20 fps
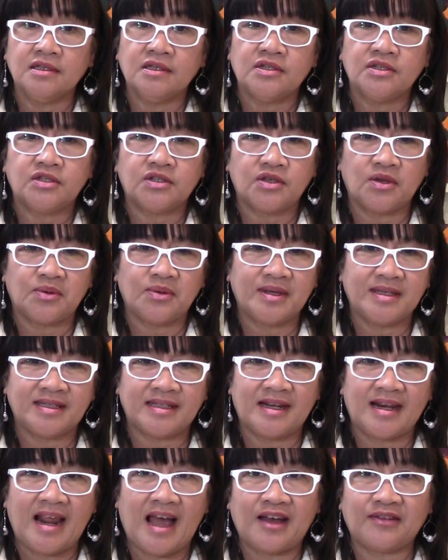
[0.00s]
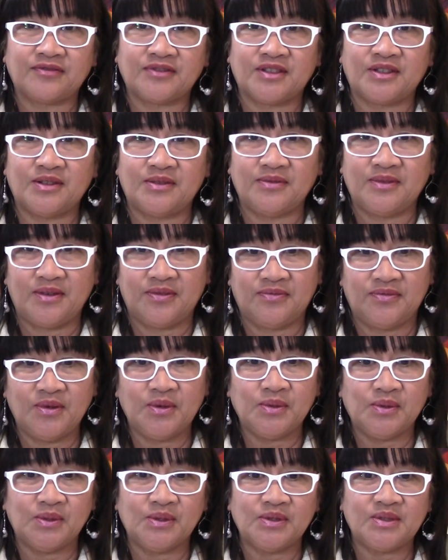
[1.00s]
so is the laughter of the
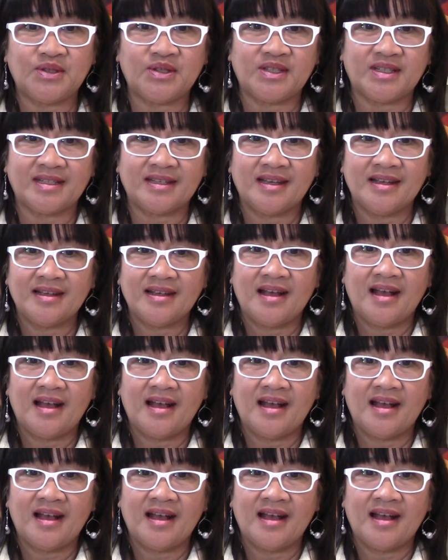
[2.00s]
fools.